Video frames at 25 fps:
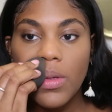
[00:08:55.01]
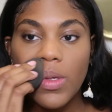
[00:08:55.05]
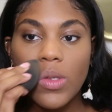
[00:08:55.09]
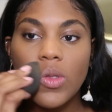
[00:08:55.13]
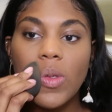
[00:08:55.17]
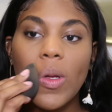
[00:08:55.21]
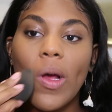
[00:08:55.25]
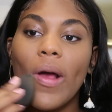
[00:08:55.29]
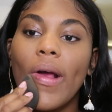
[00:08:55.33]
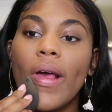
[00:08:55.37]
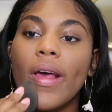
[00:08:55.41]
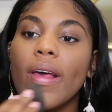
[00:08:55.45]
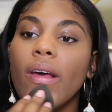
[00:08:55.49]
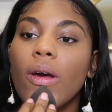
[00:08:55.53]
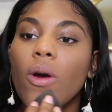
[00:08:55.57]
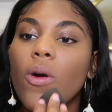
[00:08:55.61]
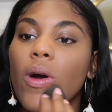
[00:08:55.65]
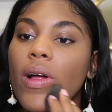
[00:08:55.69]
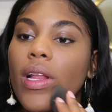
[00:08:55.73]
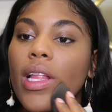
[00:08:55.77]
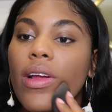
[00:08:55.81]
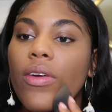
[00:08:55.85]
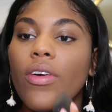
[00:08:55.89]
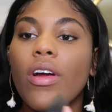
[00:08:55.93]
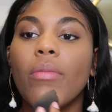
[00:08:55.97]
So I get
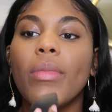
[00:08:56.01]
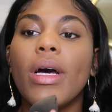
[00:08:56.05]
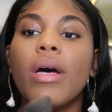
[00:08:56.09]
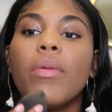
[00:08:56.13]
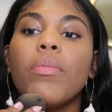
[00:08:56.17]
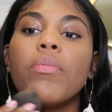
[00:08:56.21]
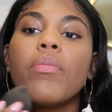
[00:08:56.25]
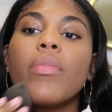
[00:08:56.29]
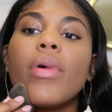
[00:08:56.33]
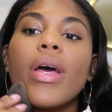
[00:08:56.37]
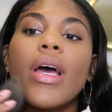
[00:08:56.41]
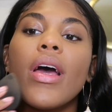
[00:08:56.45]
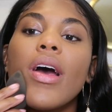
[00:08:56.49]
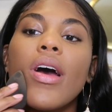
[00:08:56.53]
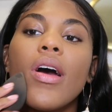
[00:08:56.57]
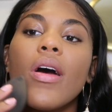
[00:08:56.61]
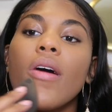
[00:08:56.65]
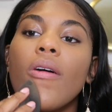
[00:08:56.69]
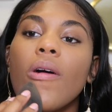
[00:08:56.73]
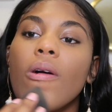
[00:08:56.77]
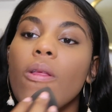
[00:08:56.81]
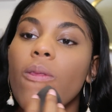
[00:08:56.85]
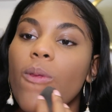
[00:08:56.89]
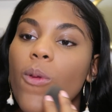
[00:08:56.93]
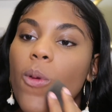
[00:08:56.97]
oily around my
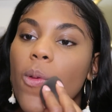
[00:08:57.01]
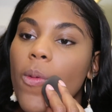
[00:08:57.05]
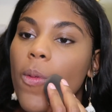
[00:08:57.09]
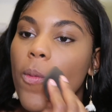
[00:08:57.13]
mouth,